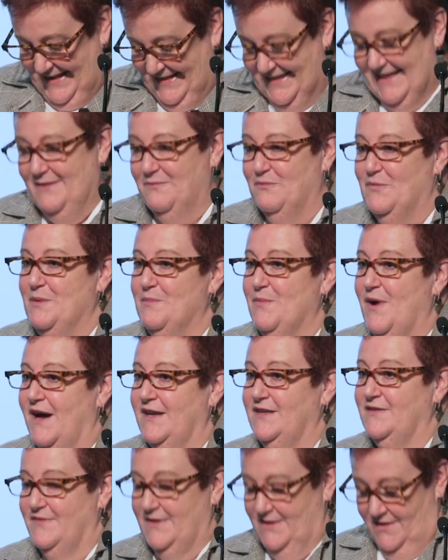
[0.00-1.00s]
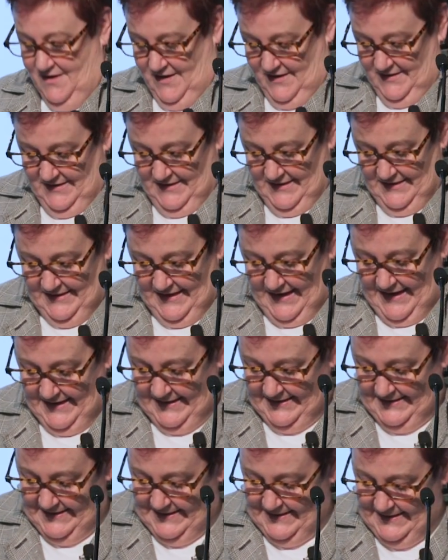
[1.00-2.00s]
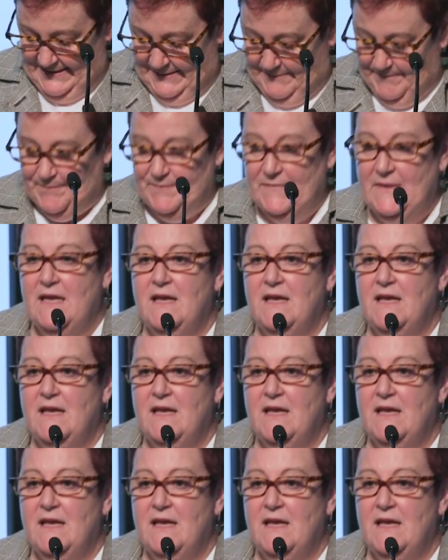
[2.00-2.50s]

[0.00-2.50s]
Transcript: than we might have in 1918.